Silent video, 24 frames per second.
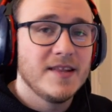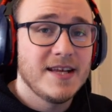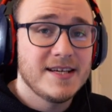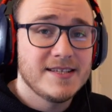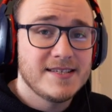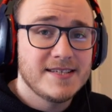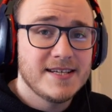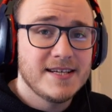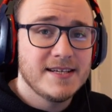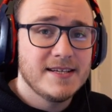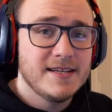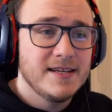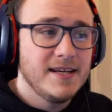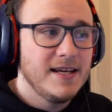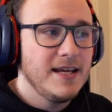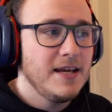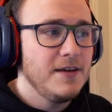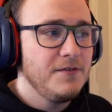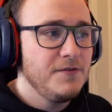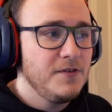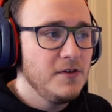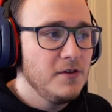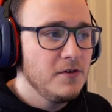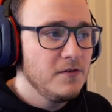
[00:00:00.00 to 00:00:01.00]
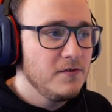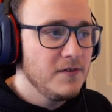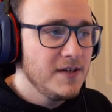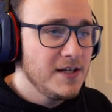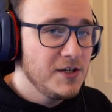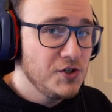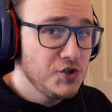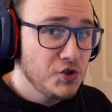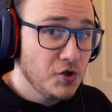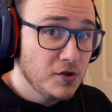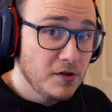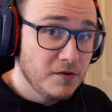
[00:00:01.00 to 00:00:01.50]
That said, if
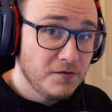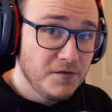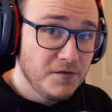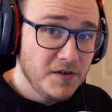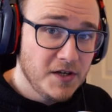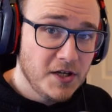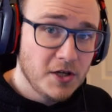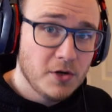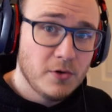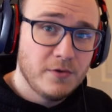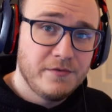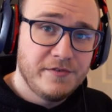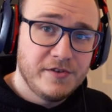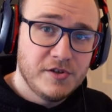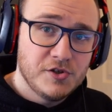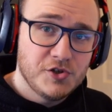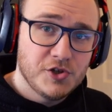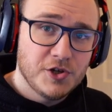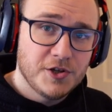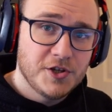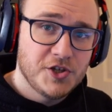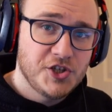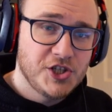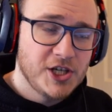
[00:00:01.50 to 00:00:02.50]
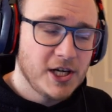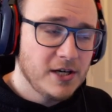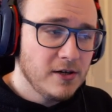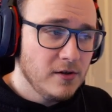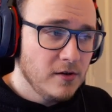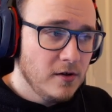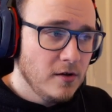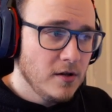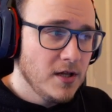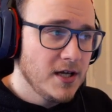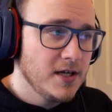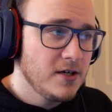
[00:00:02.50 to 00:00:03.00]
you've enjoyed the video, if you enjoy the
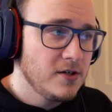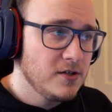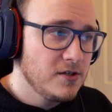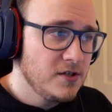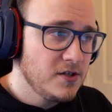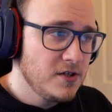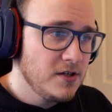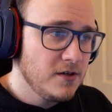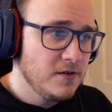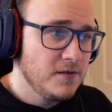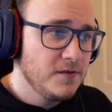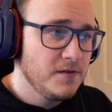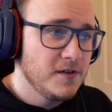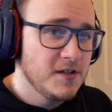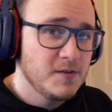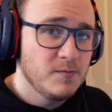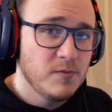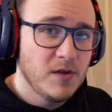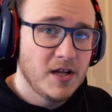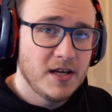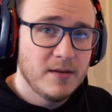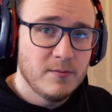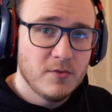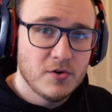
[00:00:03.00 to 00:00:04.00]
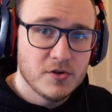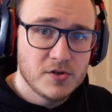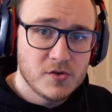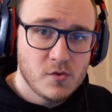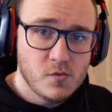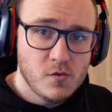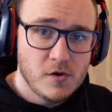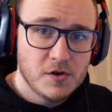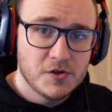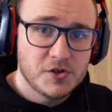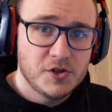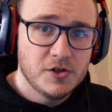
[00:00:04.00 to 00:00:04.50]
channel, all that good stuff, there's plenty more to
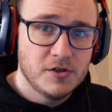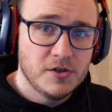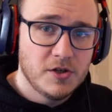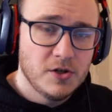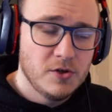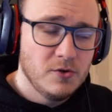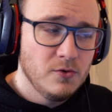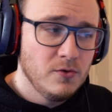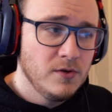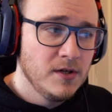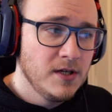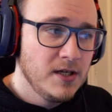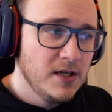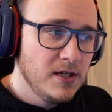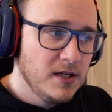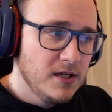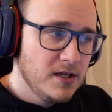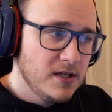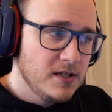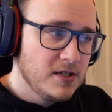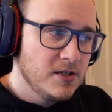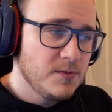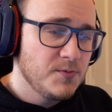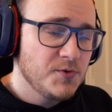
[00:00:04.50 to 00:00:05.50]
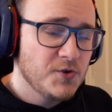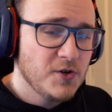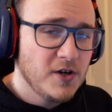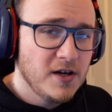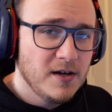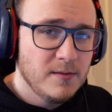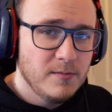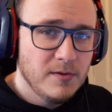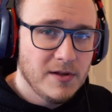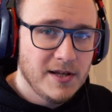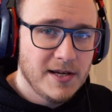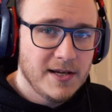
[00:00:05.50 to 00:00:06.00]
watch and do.
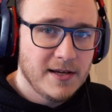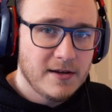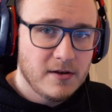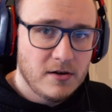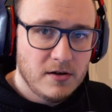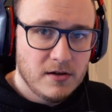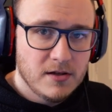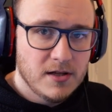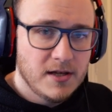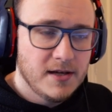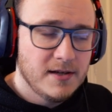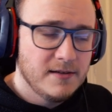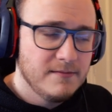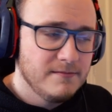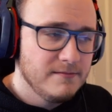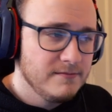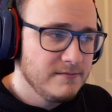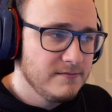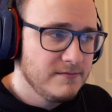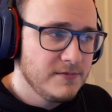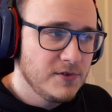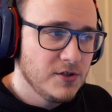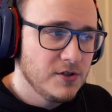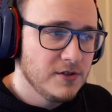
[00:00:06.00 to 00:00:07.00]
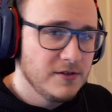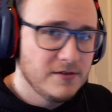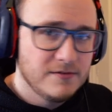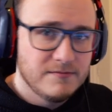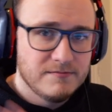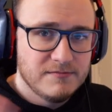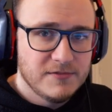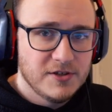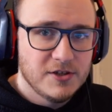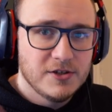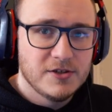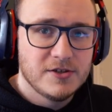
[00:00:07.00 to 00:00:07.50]
Subscribe, like, all that
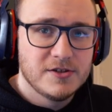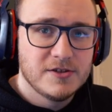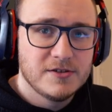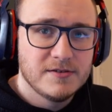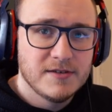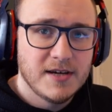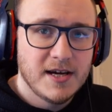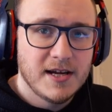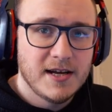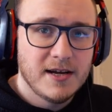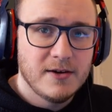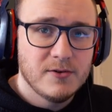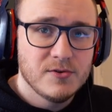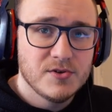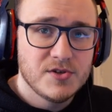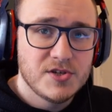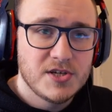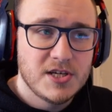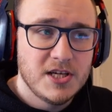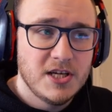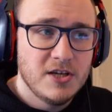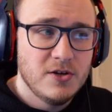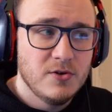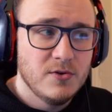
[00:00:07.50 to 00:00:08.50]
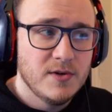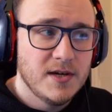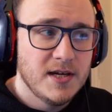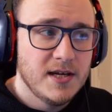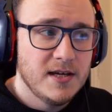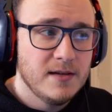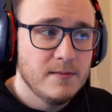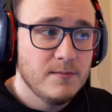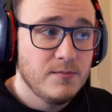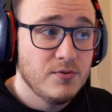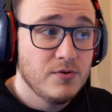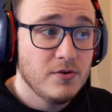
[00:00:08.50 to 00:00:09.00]
goodness. And I will see you
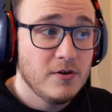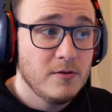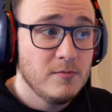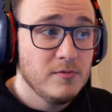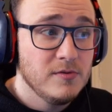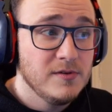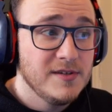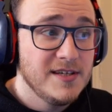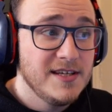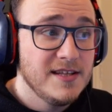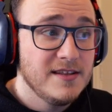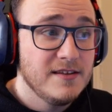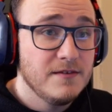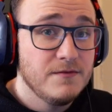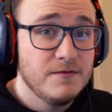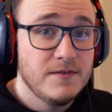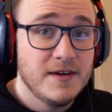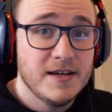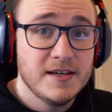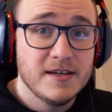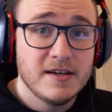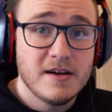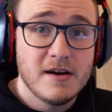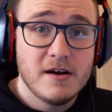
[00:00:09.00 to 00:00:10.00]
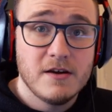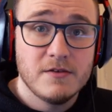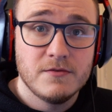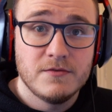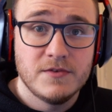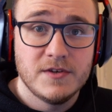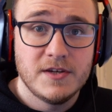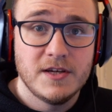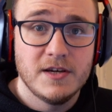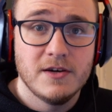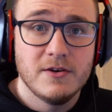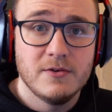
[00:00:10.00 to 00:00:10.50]
in probably the Vanguard
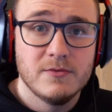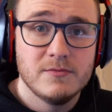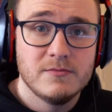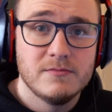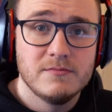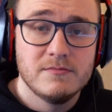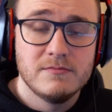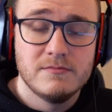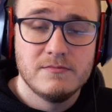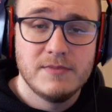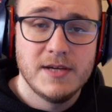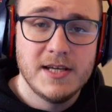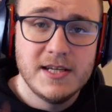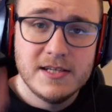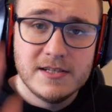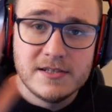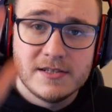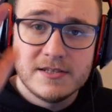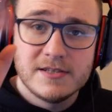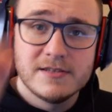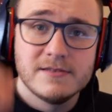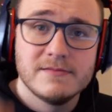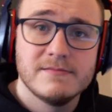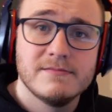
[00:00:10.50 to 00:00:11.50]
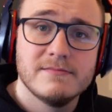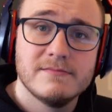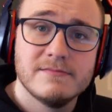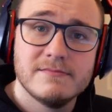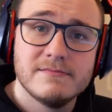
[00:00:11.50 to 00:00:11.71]
video. Peace.